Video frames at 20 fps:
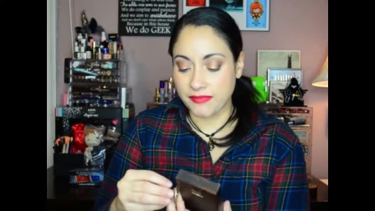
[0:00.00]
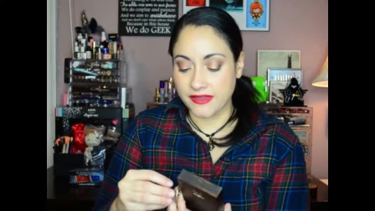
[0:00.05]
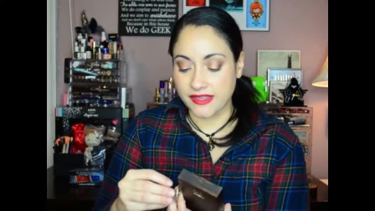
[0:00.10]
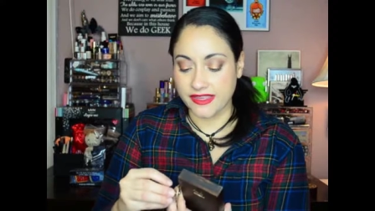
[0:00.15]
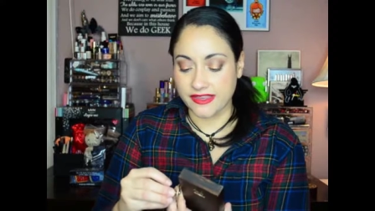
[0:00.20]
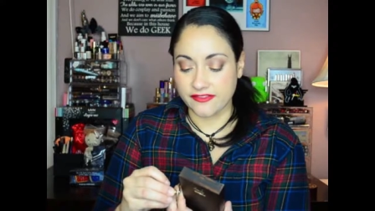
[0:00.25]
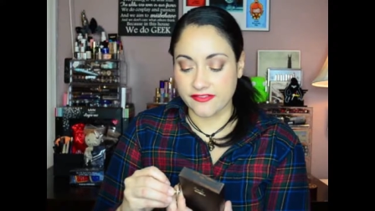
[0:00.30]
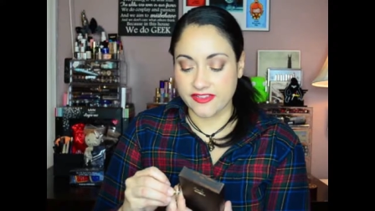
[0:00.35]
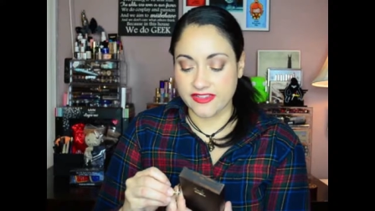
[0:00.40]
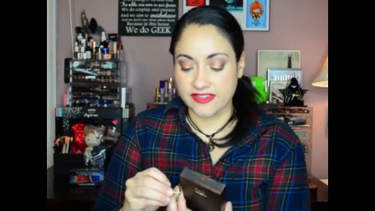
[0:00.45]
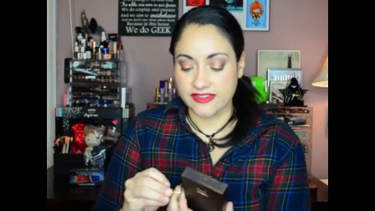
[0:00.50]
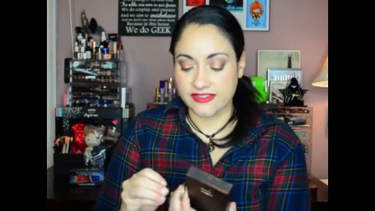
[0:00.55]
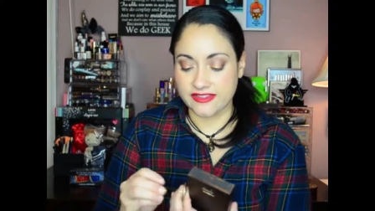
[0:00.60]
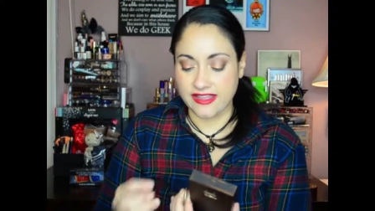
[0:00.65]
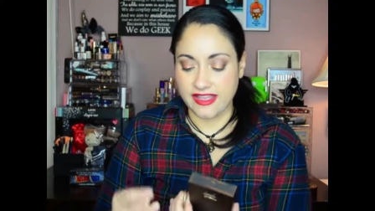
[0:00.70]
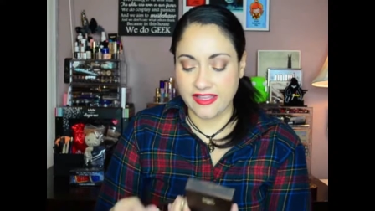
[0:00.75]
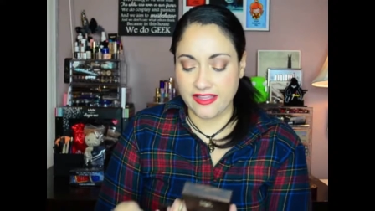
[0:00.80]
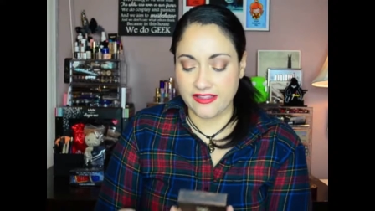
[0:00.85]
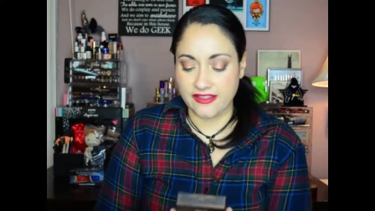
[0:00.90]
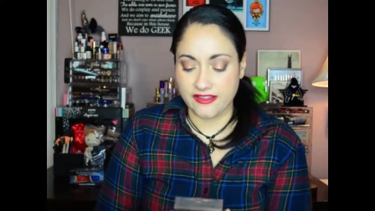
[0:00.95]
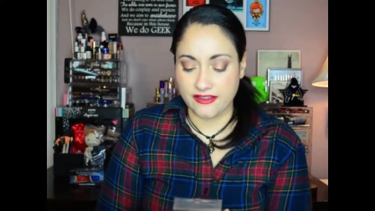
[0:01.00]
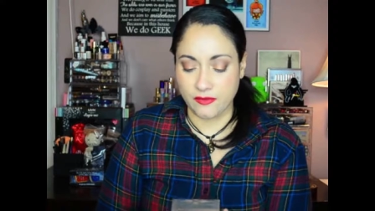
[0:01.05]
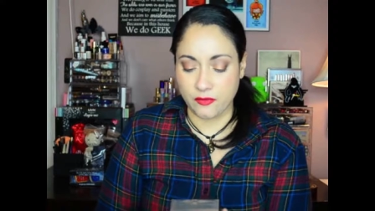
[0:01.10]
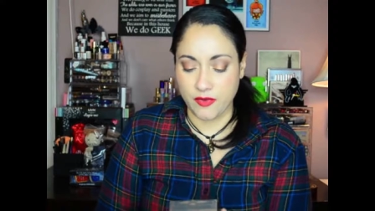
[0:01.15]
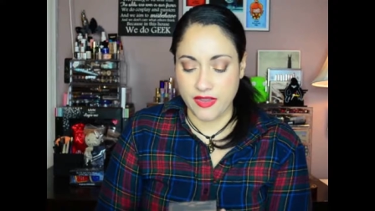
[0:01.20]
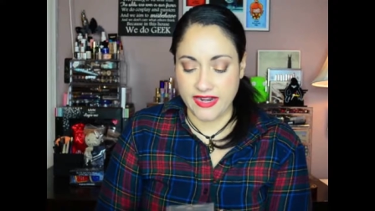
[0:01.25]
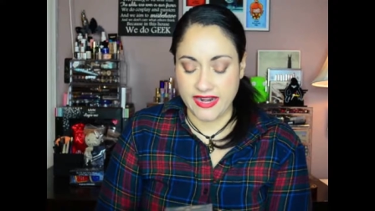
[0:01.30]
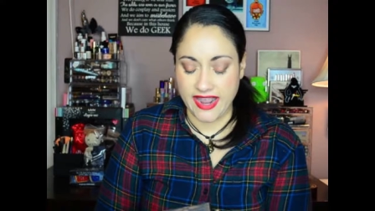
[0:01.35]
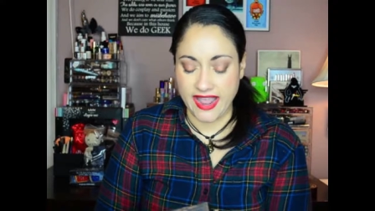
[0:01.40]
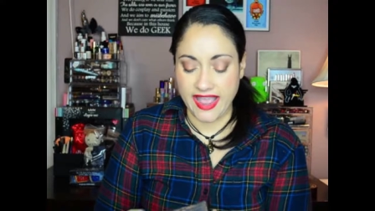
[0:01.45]
Like, if it's a
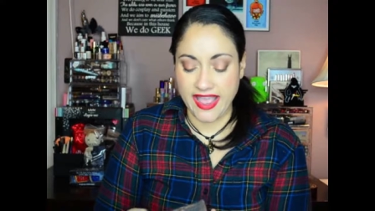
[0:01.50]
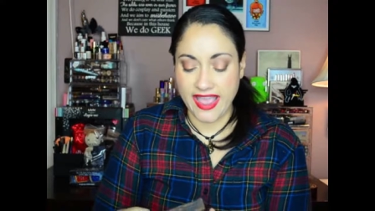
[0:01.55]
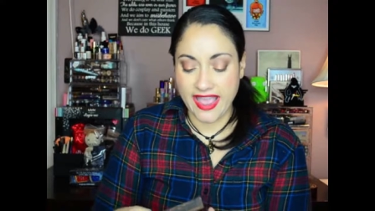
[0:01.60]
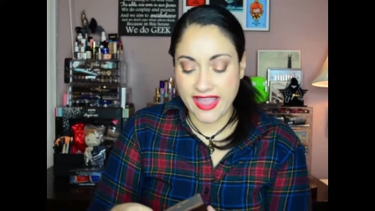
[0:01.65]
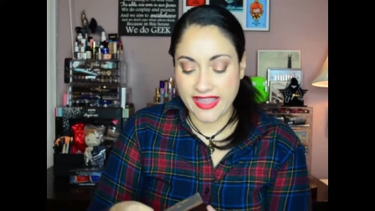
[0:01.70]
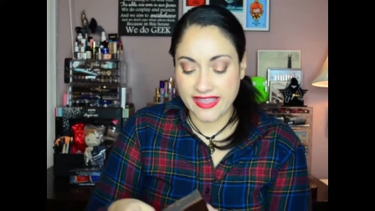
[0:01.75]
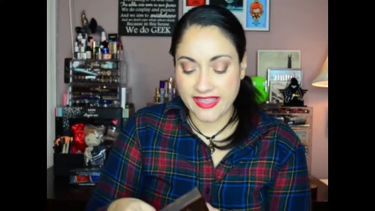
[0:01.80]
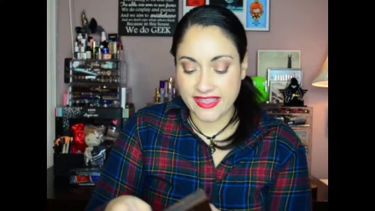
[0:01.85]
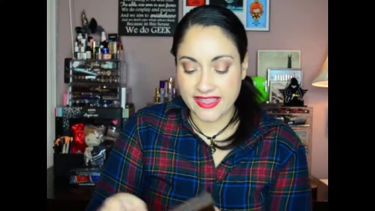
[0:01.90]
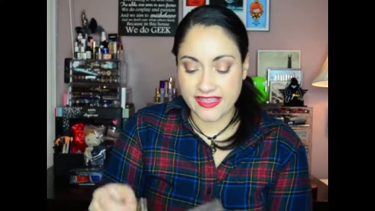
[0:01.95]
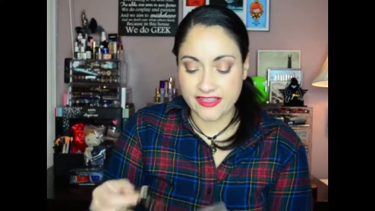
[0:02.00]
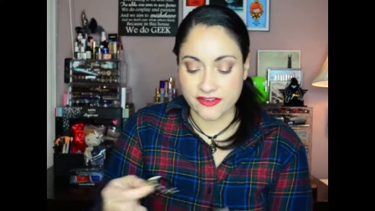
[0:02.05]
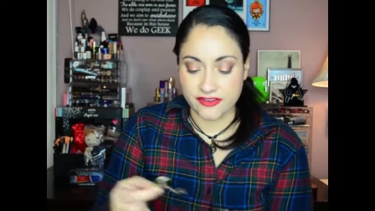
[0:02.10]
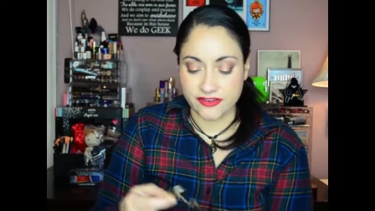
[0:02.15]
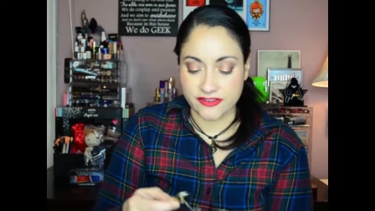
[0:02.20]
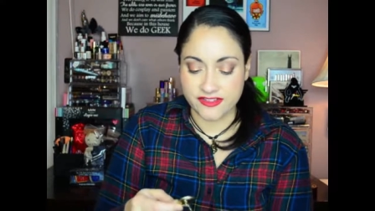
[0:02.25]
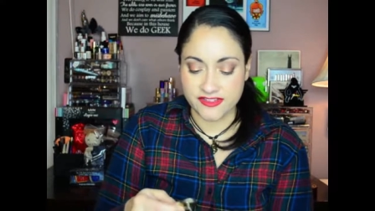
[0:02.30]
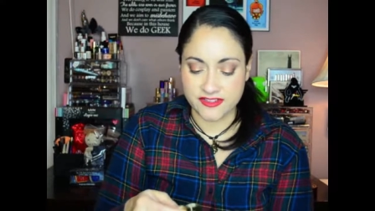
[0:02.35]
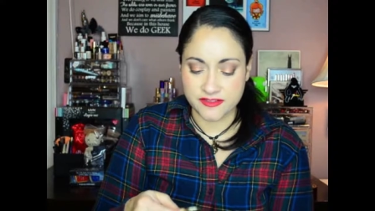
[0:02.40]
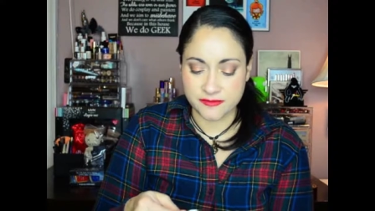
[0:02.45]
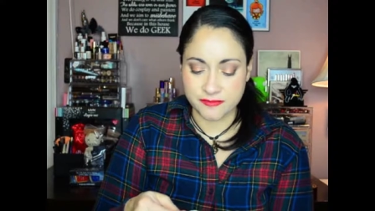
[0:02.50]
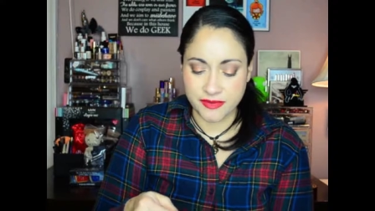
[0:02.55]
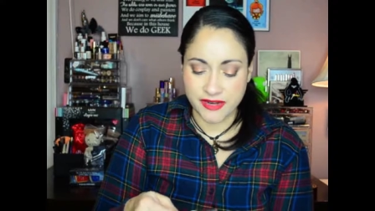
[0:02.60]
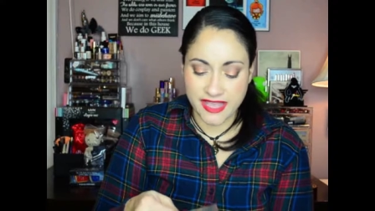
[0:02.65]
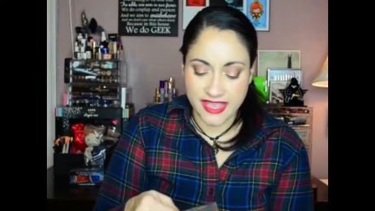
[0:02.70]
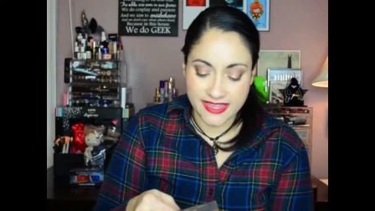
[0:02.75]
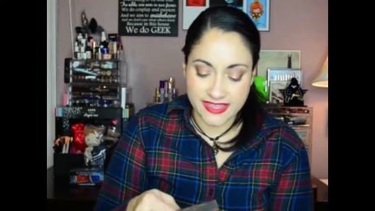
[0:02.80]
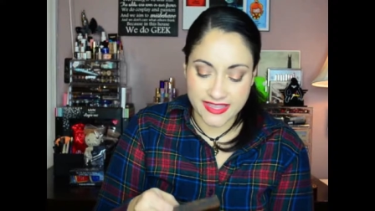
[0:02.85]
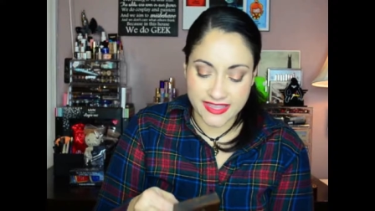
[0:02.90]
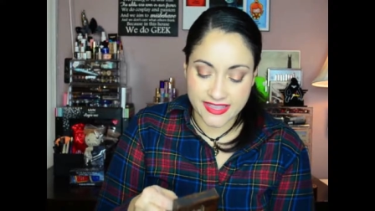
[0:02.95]
way to hang it or
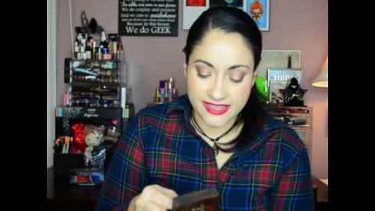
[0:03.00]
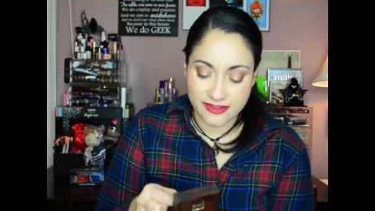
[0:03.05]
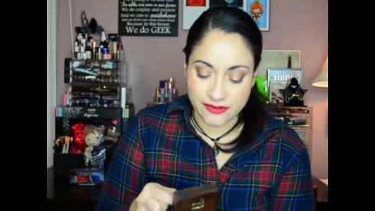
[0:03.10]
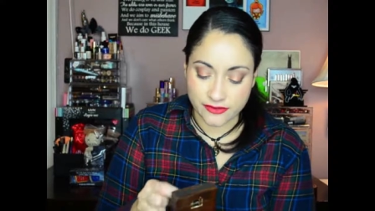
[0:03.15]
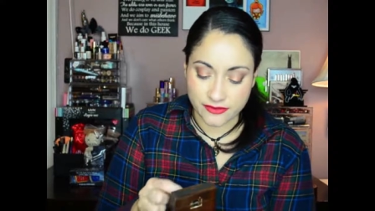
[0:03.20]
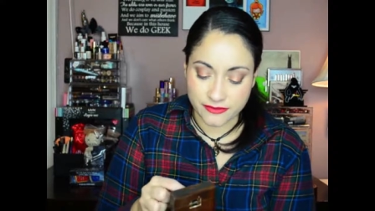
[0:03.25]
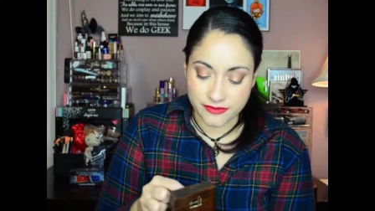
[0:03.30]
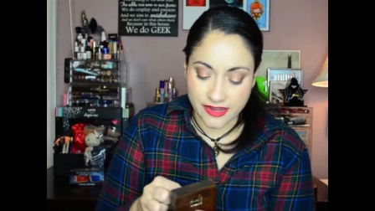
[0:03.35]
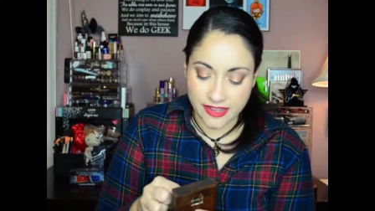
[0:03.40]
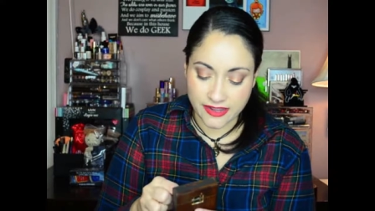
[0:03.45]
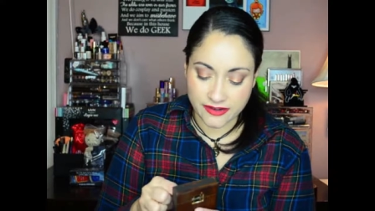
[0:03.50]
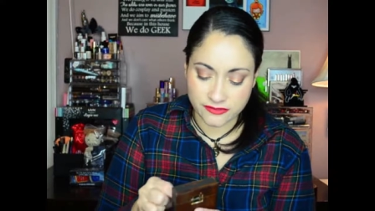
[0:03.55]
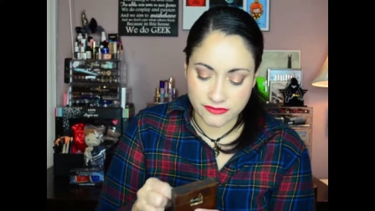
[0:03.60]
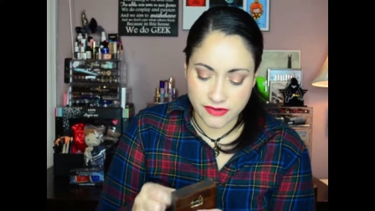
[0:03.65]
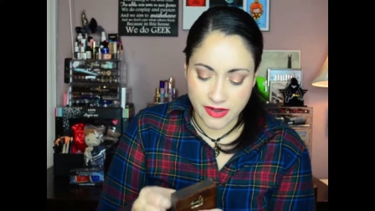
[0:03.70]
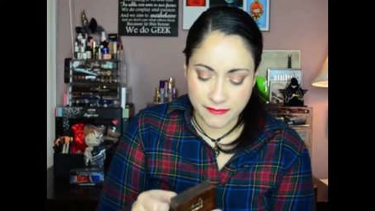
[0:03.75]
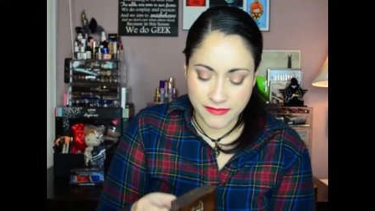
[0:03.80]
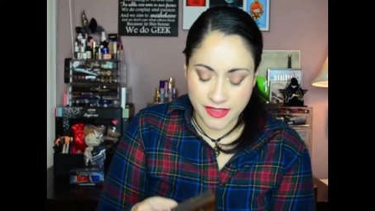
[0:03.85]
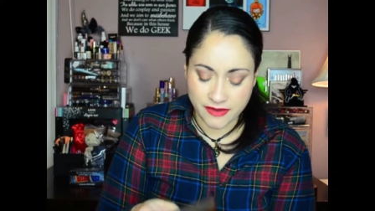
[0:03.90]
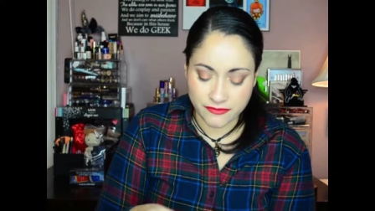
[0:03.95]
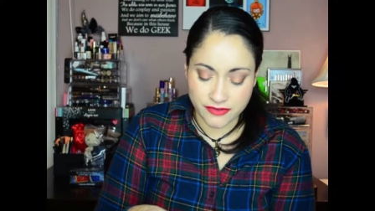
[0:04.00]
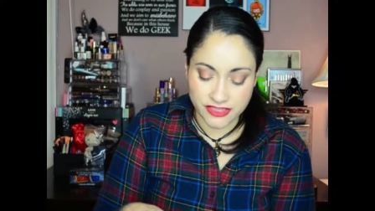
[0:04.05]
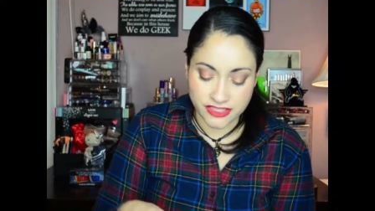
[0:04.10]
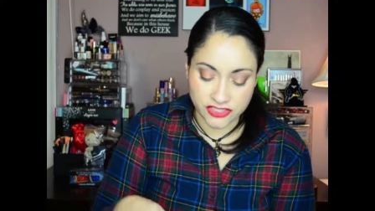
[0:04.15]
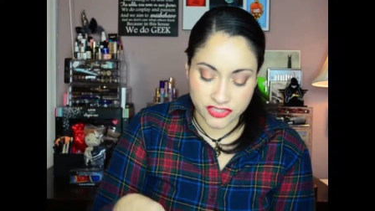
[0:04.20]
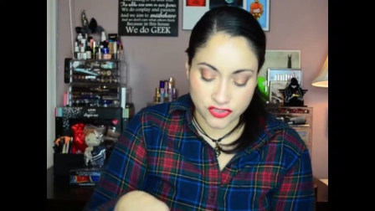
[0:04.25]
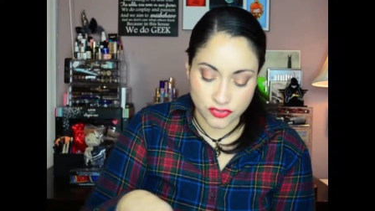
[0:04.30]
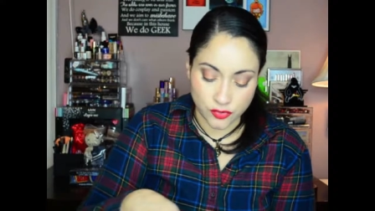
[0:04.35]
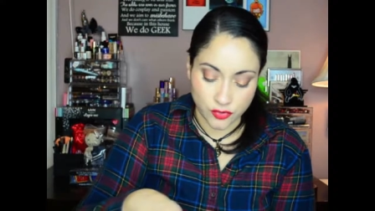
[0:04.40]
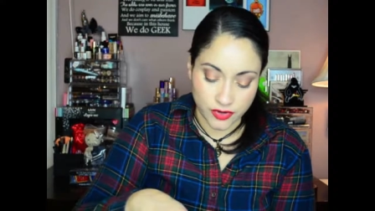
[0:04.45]
display it, or I'm not really
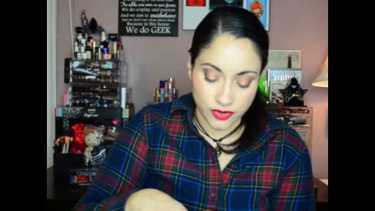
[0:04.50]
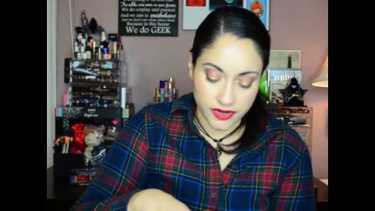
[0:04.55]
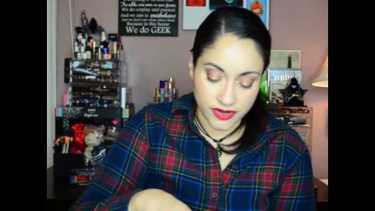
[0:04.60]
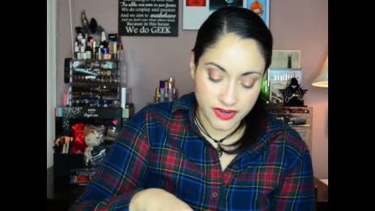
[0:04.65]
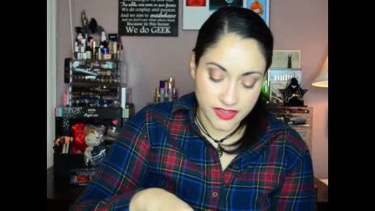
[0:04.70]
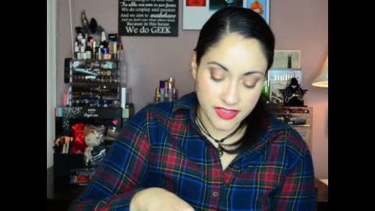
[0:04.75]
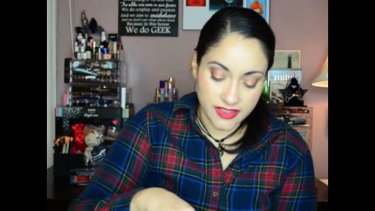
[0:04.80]
sure.